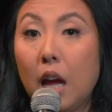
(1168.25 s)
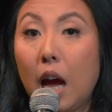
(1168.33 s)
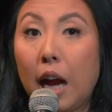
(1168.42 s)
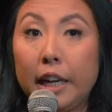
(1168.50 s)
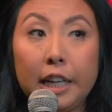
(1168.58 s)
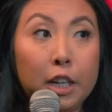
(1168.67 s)

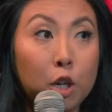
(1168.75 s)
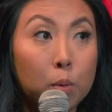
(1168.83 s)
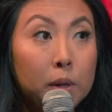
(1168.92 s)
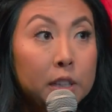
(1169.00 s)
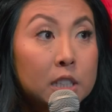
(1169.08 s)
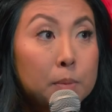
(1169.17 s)
I didn't know
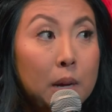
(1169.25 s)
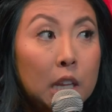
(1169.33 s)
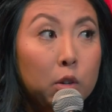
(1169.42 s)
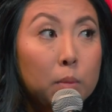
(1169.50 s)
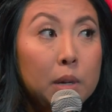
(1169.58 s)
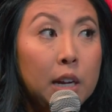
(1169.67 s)
about the
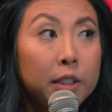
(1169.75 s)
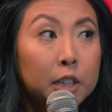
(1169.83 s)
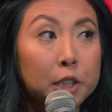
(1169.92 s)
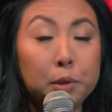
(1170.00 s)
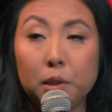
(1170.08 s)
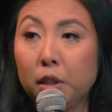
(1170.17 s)
tamale woman. I
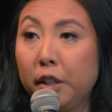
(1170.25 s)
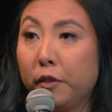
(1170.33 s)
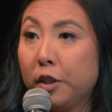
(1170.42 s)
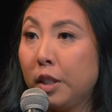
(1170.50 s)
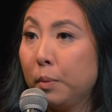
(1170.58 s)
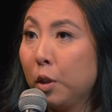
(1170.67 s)
thought she was looking
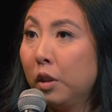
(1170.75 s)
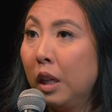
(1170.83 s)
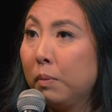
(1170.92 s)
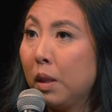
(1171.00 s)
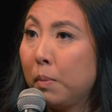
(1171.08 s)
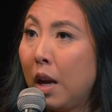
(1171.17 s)
for some girl
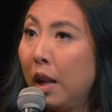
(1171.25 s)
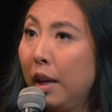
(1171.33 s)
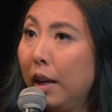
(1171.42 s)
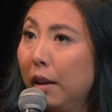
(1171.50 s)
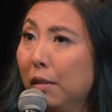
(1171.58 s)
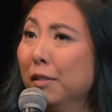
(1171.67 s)
named
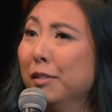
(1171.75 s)
Tamale.